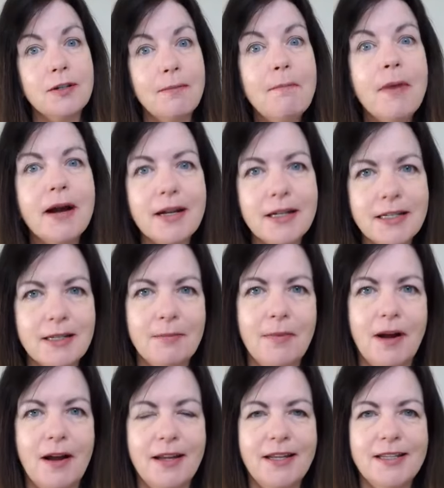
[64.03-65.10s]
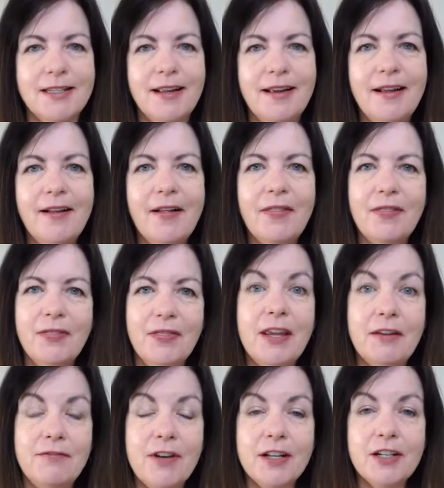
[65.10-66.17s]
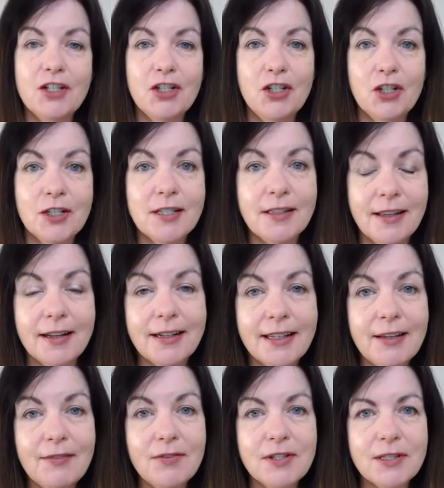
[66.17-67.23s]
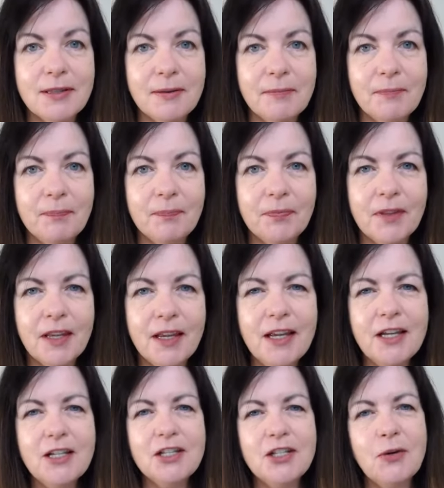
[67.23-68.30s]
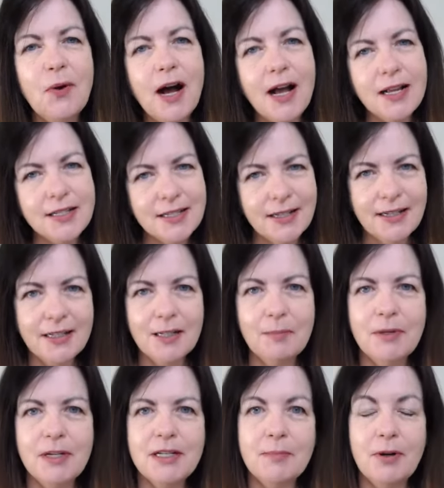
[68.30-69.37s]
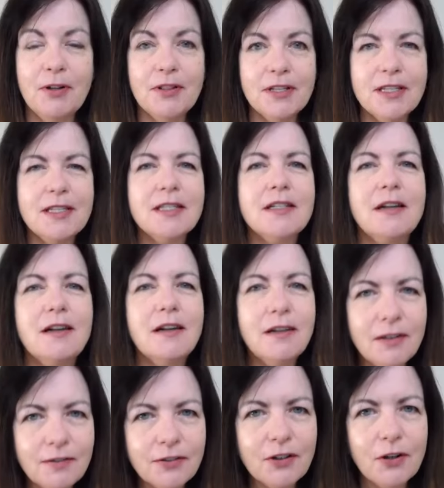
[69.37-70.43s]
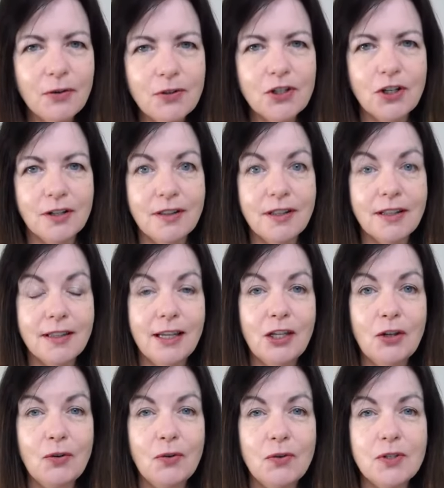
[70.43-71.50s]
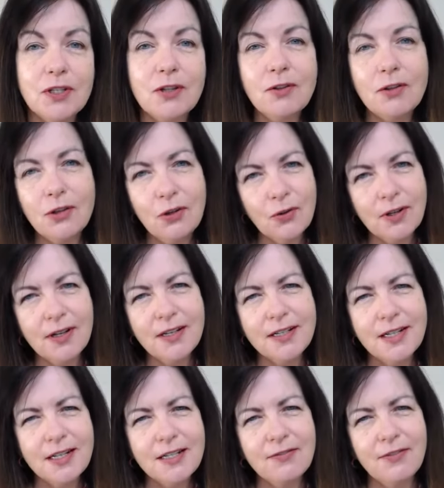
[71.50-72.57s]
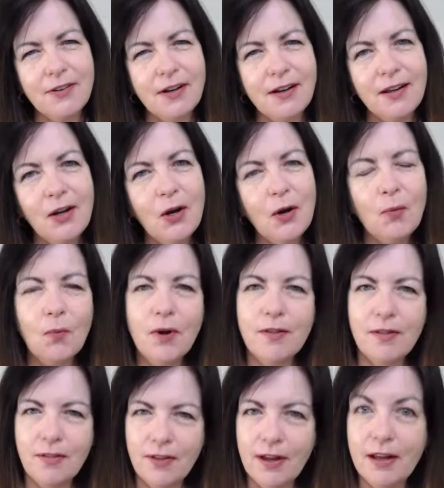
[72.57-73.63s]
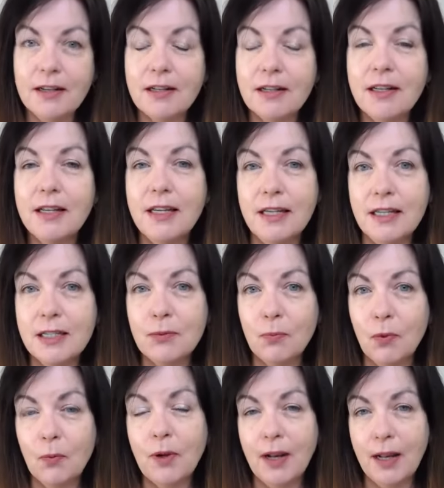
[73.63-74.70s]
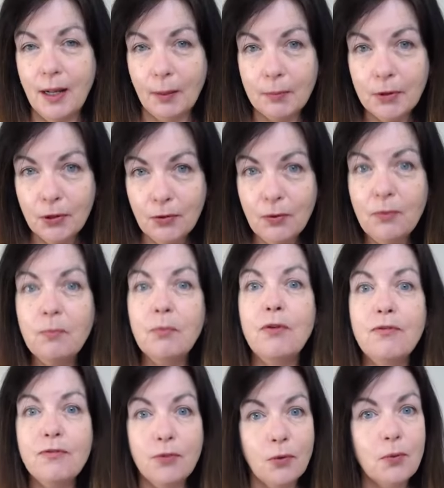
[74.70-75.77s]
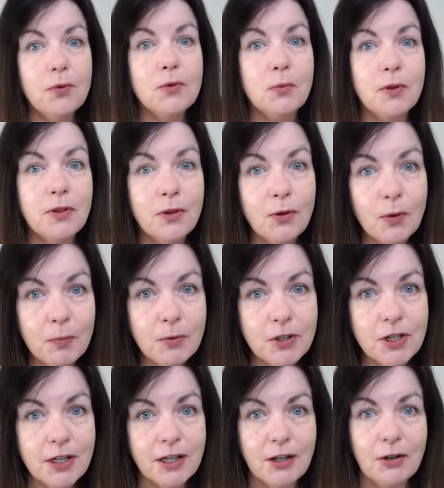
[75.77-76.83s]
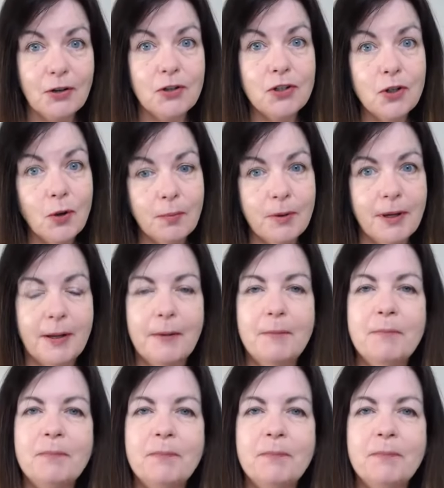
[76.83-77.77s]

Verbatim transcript: maximize the advantages that that gives them. So ask a little bit about the style of coaching that they use so that you can identify whether that is what will help you move forward with your particular topic.